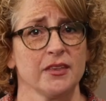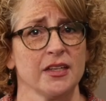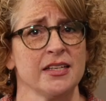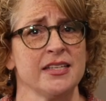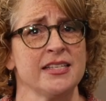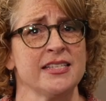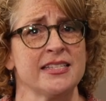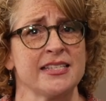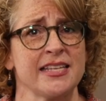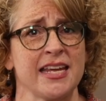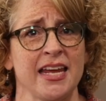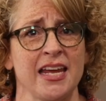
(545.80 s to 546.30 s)

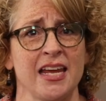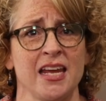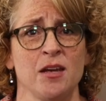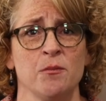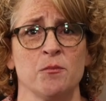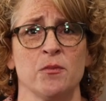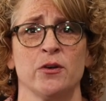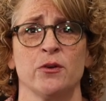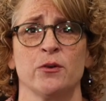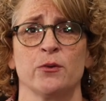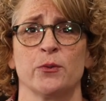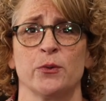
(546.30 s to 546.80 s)

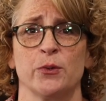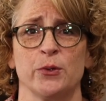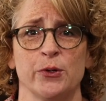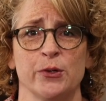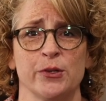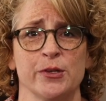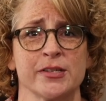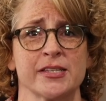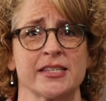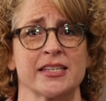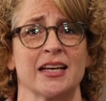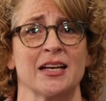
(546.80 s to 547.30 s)
Same
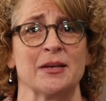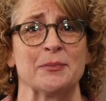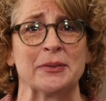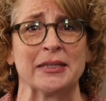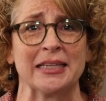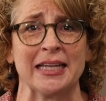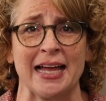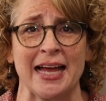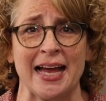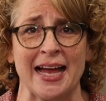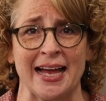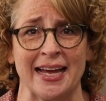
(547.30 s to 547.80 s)
rules
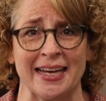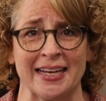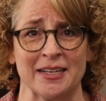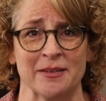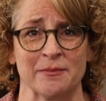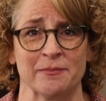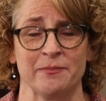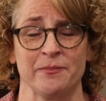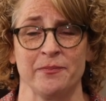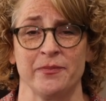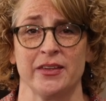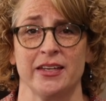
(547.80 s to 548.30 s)
apply.
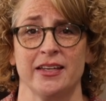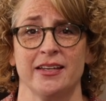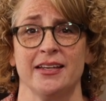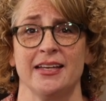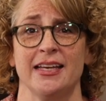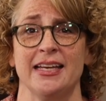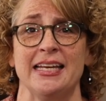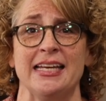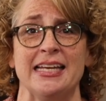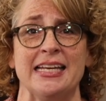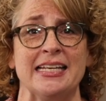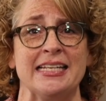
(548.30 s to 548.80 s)

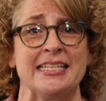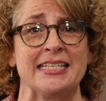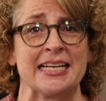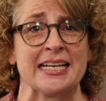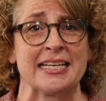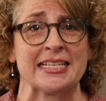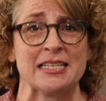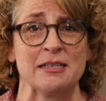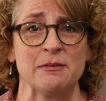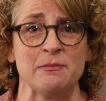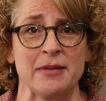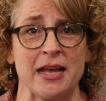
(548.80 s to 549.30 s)
It
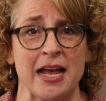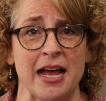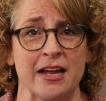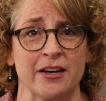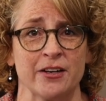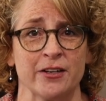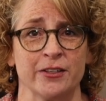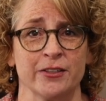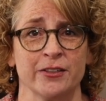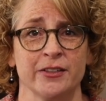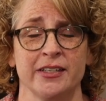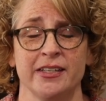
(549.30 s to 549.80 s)
doesn't
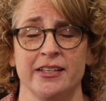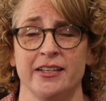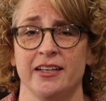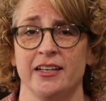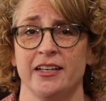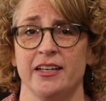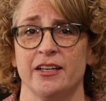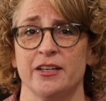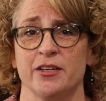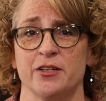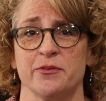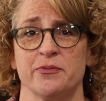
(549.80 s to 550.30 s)
matter
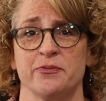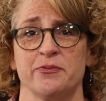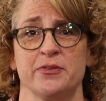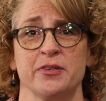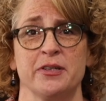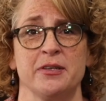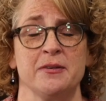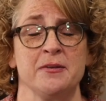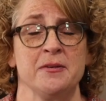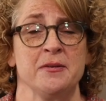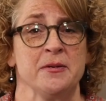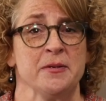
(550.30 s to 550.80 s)
if
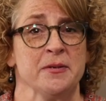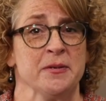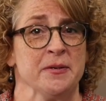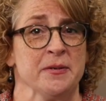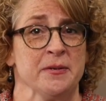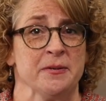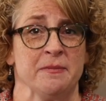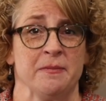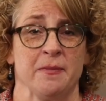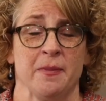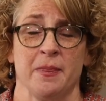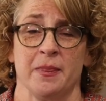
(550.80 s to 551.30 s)

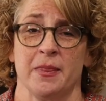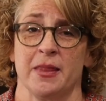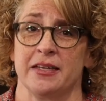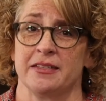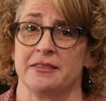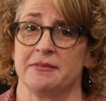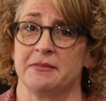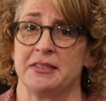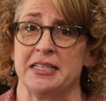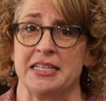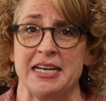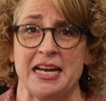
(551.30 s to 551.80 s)

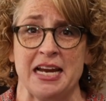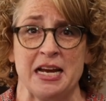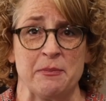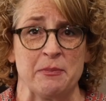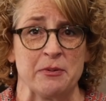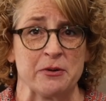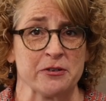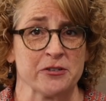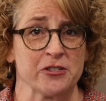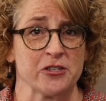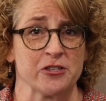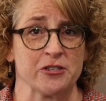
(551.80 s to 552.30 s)
the
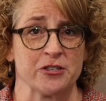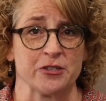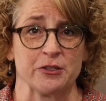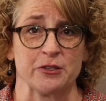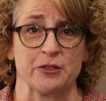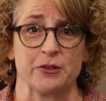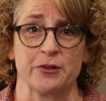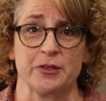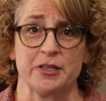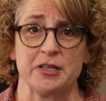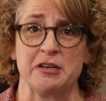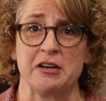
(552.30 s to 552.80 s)
neighbor's
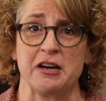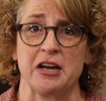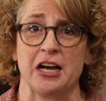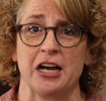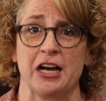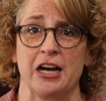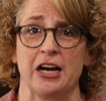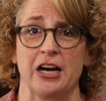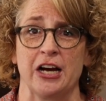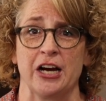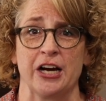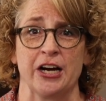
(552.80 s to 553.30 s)
children
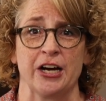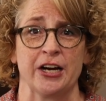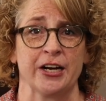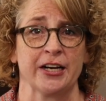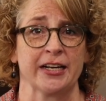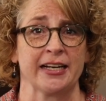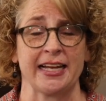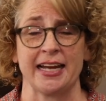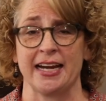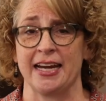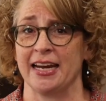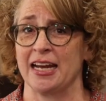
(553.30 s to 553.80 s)
are
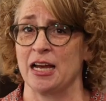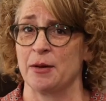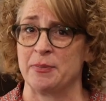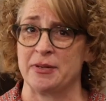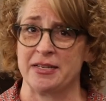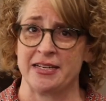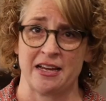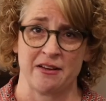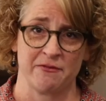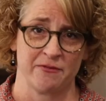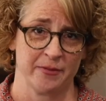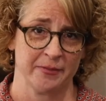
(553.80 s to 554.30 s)
getting up
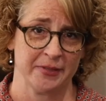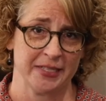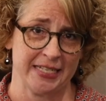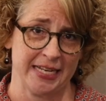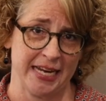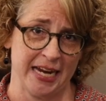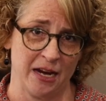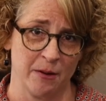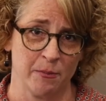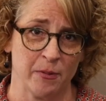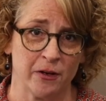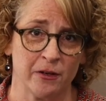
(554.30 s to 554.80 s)
and down from the
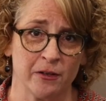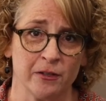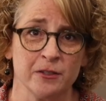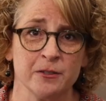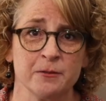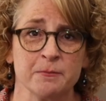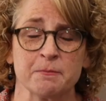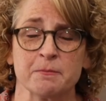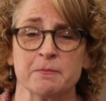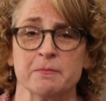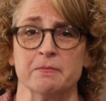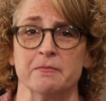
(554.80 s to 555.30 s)

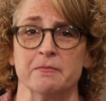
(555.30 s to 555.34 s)
table,